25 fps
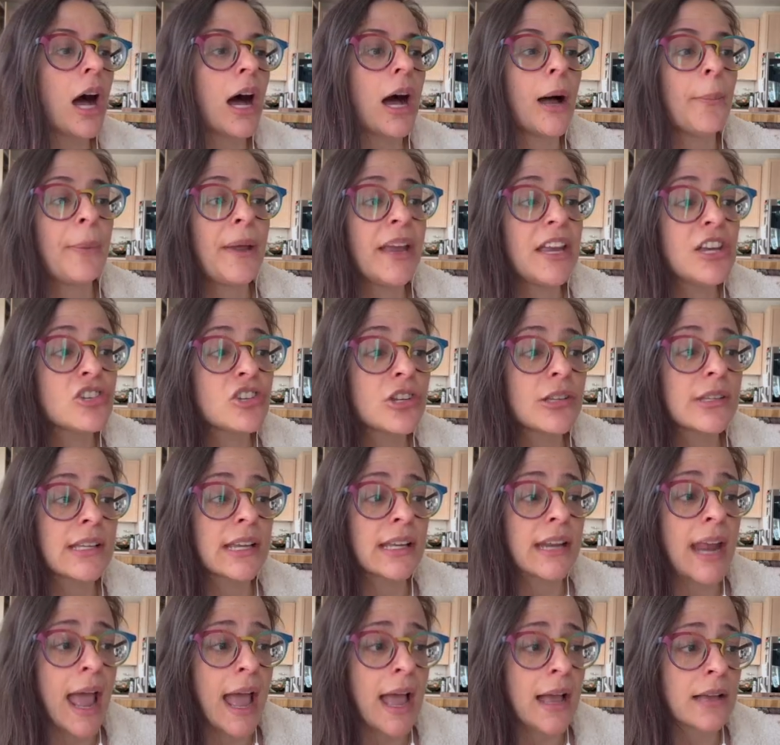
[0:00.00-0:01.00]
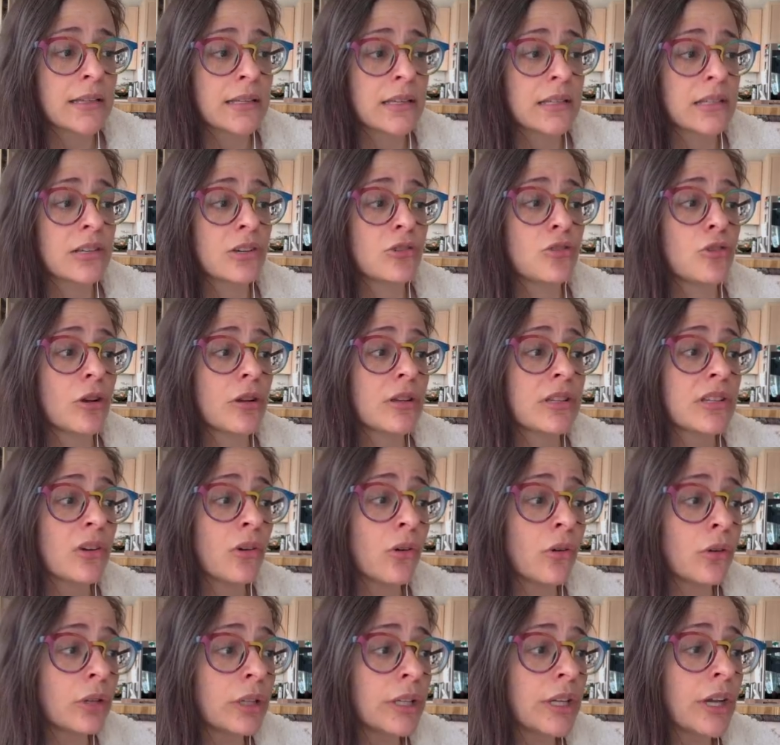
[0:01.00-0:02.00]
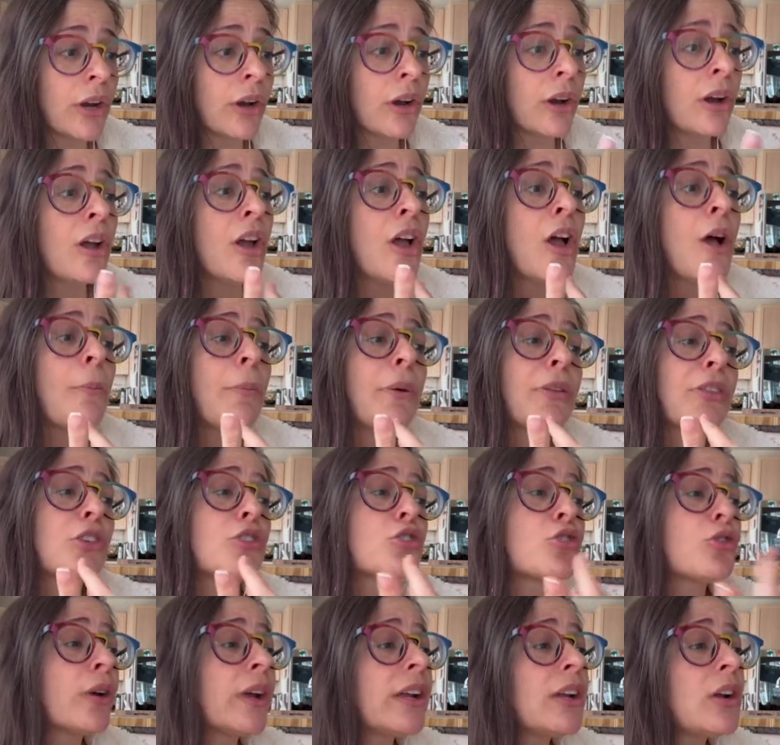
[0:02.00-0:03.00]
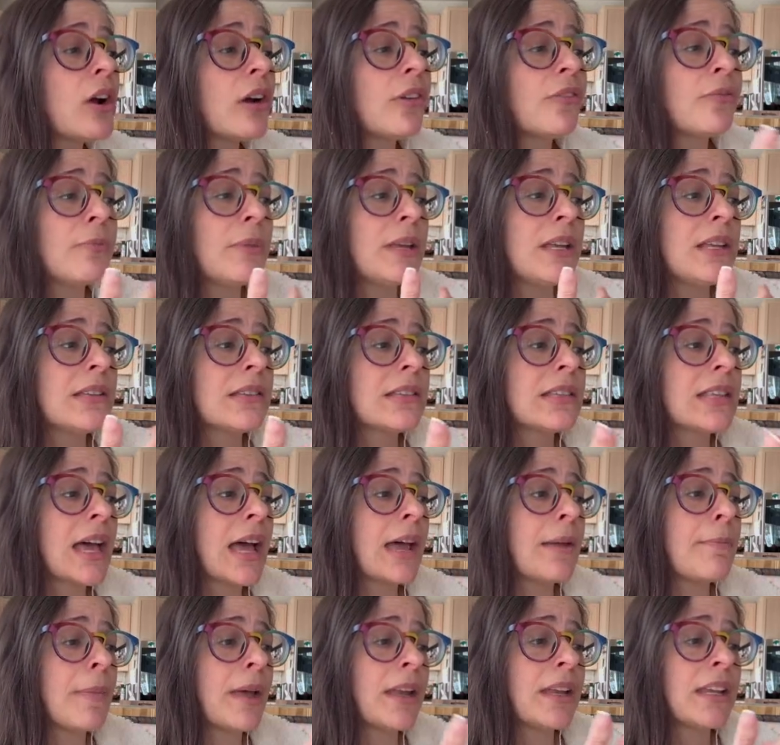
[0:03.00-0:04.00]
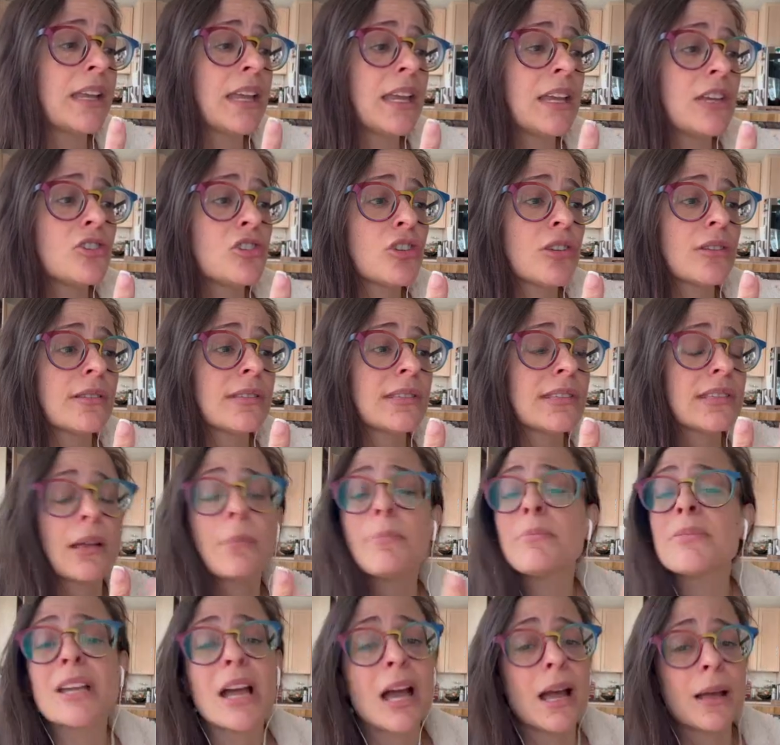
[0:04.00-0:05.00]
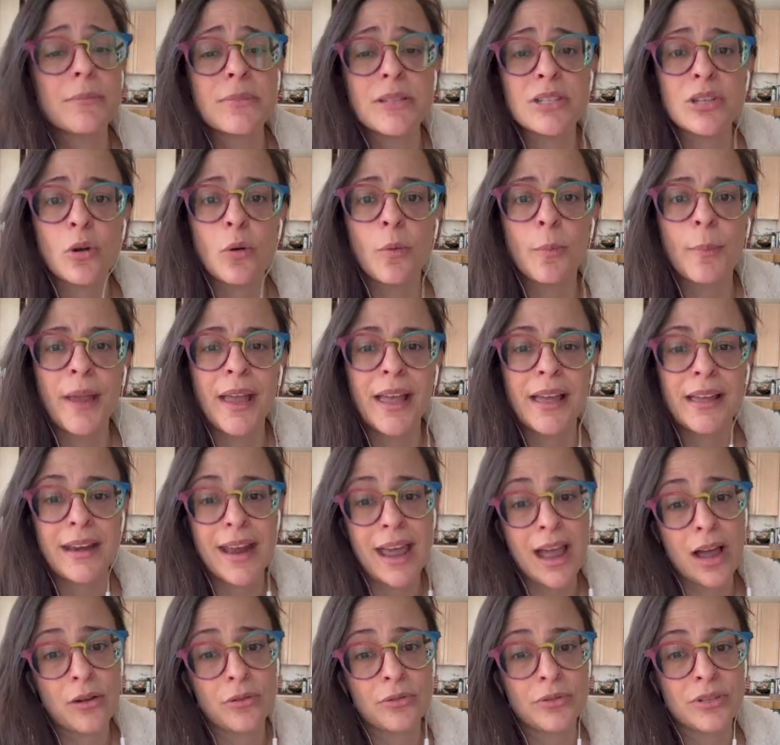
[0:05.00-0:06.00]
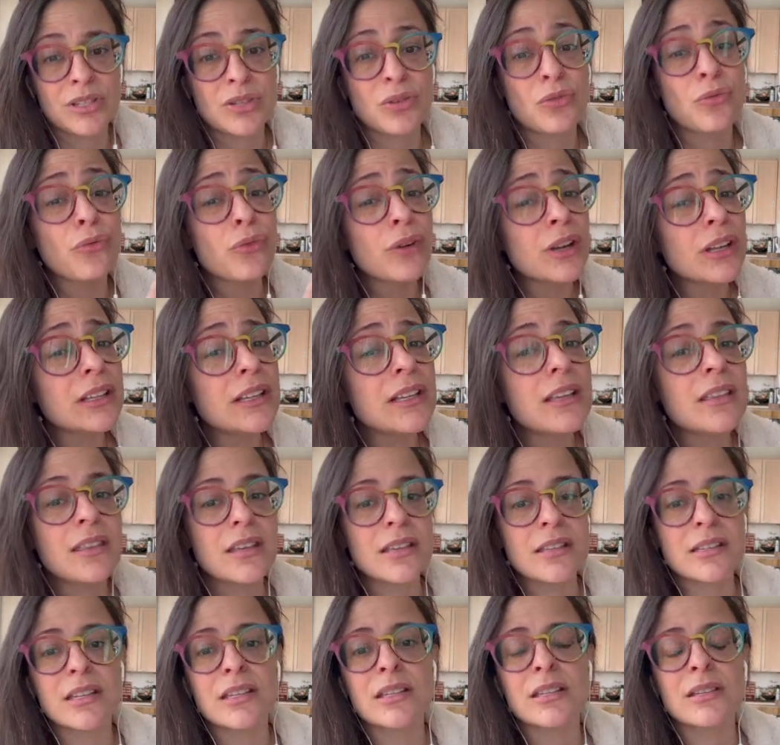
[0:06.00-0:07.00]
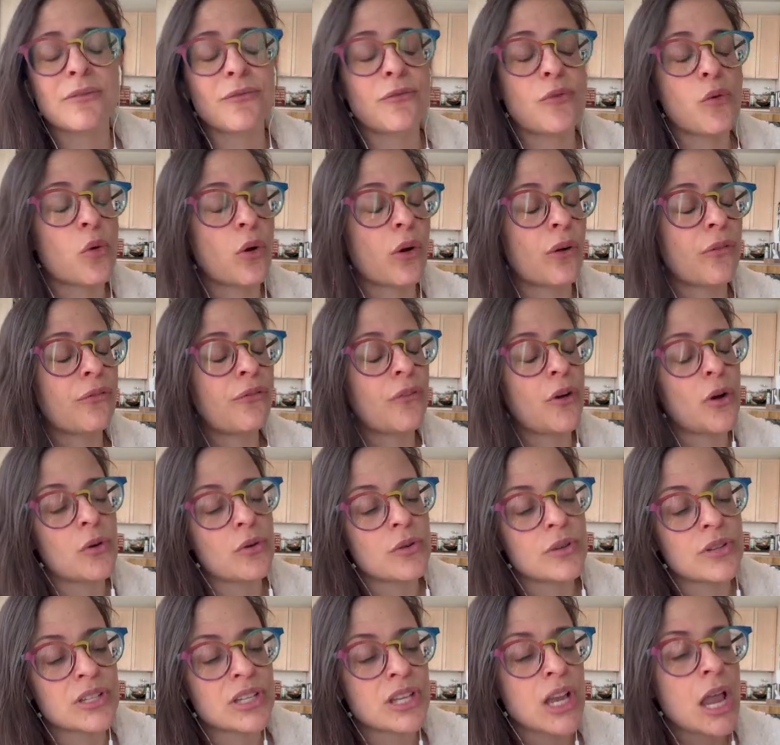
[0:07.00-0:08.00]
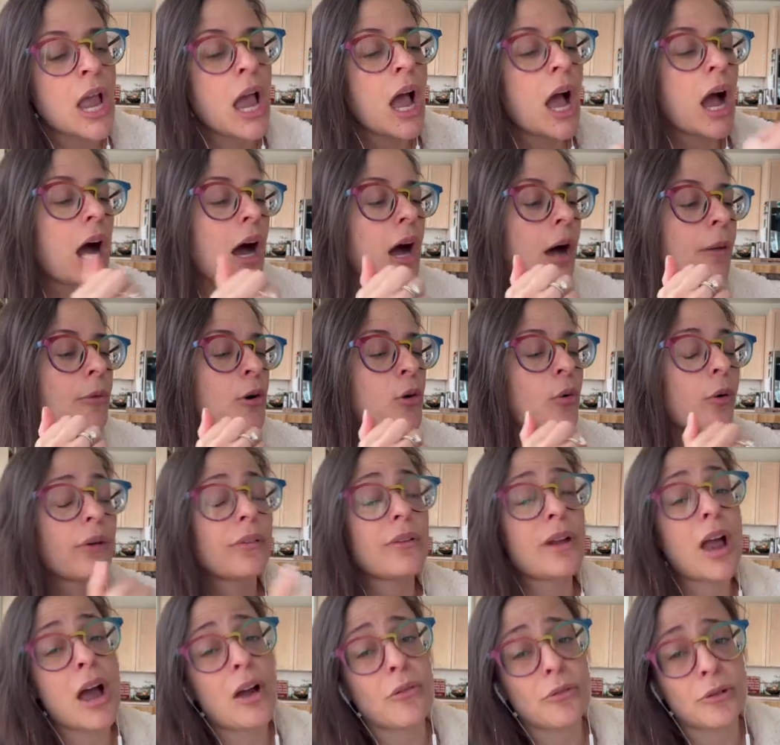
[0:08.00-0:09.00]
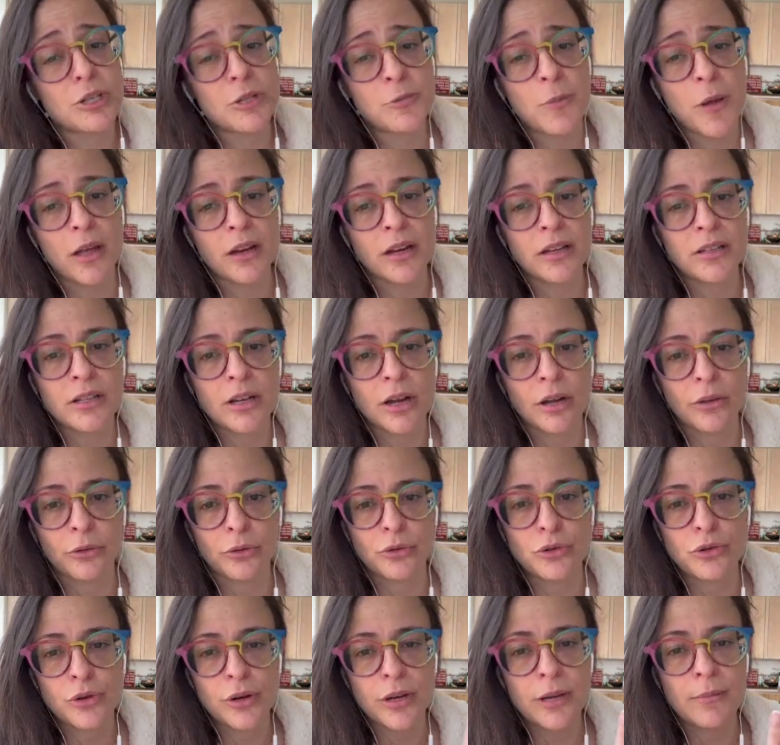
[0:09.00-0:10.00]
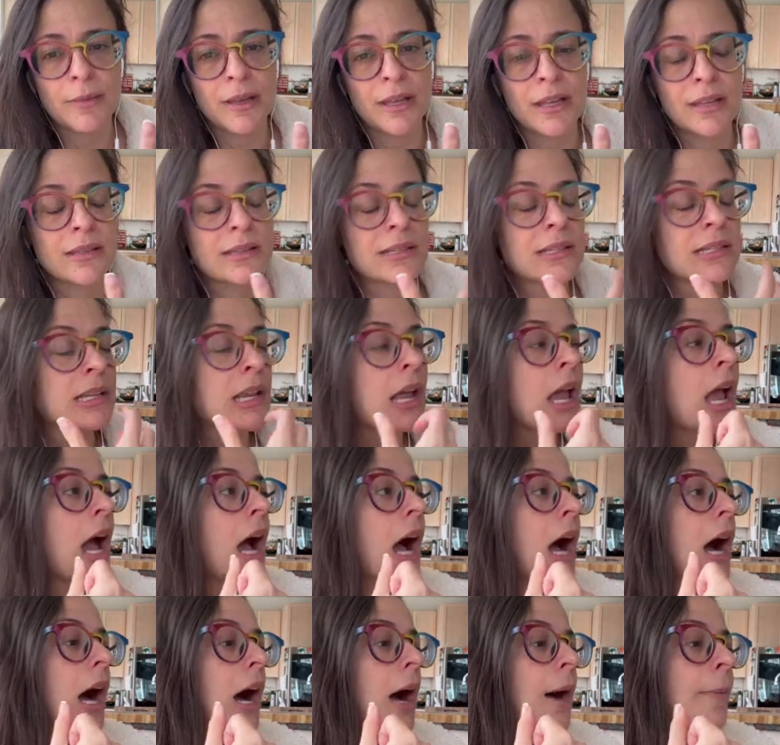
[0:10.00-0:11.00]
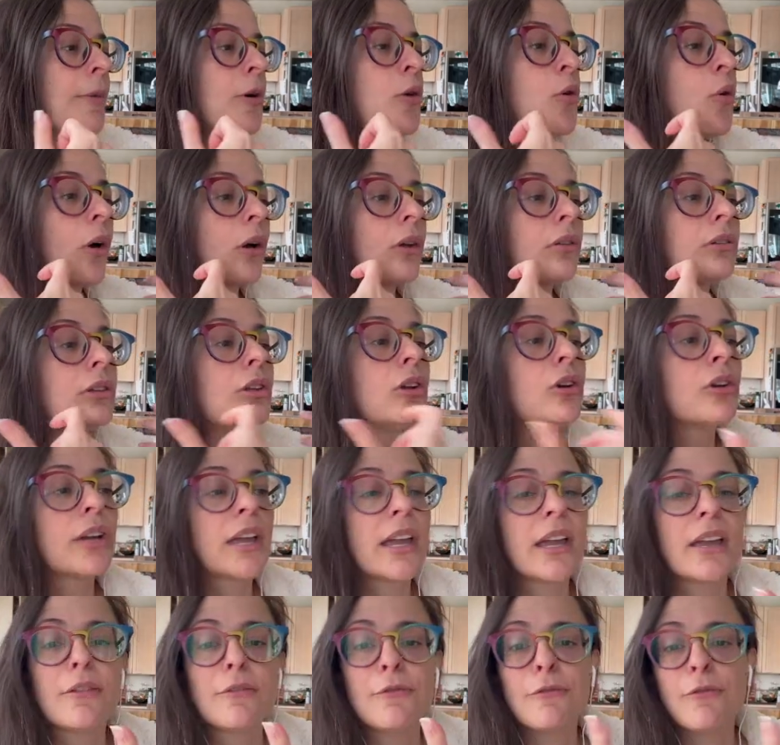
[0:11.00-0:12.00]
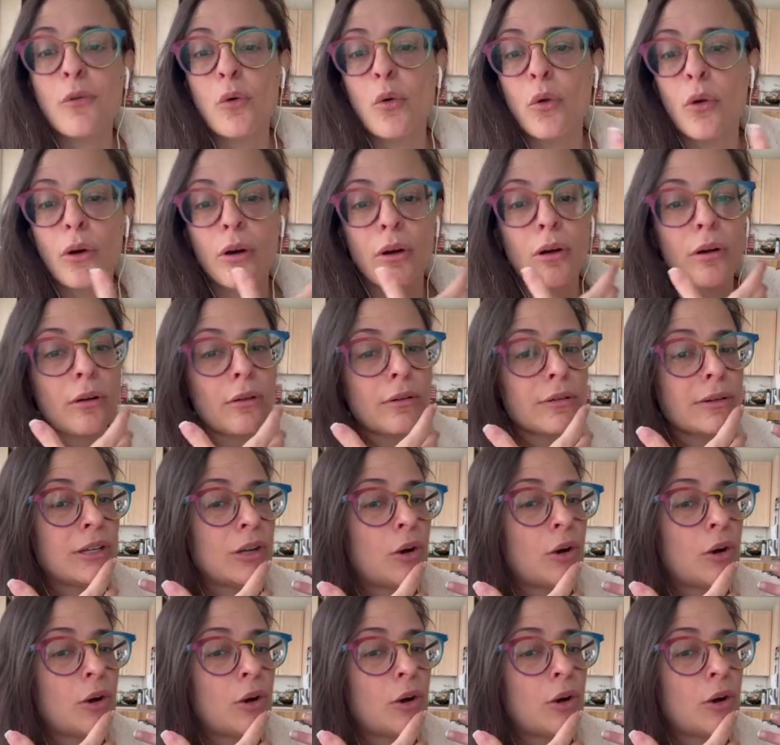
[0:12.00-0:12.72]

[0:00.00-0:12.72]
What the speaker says: Patients get access to drugs earlier, but the trade-off means that medications sometimes don't pan out. So really, this is for folks who are not responding to other treatments, who are looking for,